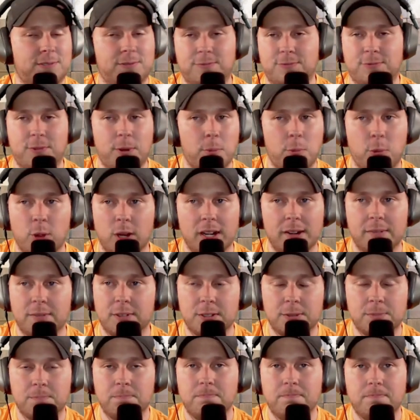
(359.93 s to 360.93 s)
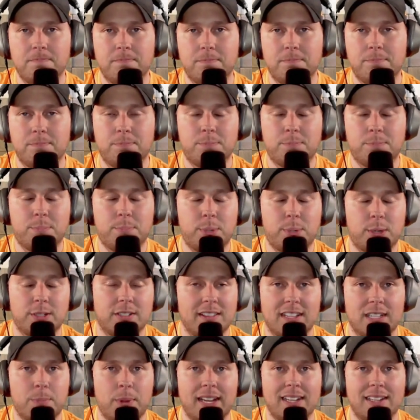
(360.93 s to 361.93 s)
from whatever person that's
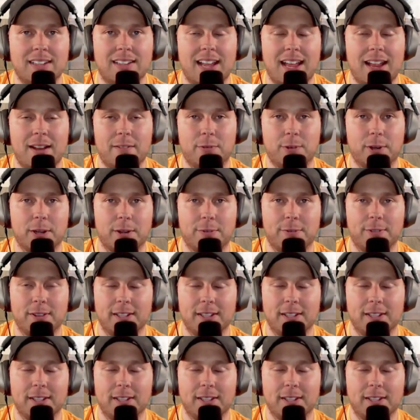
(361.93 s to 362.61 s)
paying to have Ric